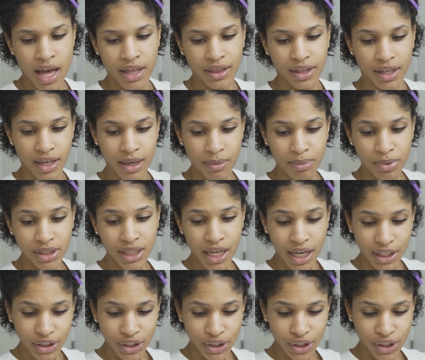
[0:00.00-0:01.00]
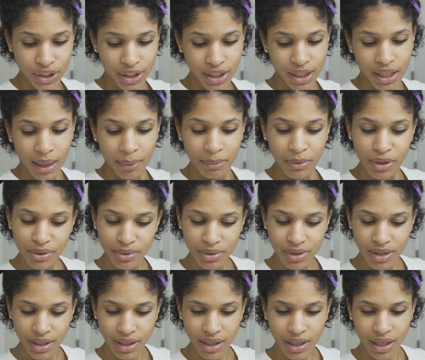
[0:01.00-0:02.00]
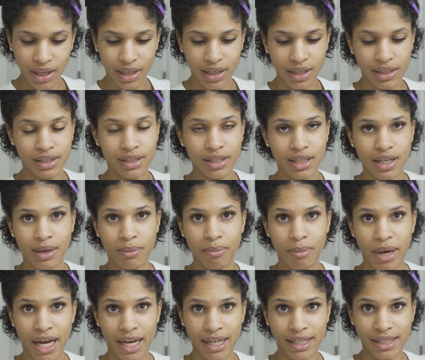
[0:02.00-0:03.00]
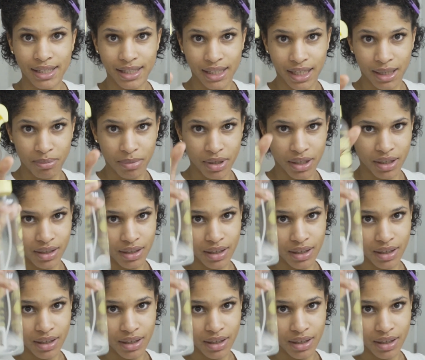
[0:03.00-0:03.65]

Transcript: The heat protector that I'm using is by Sunbun.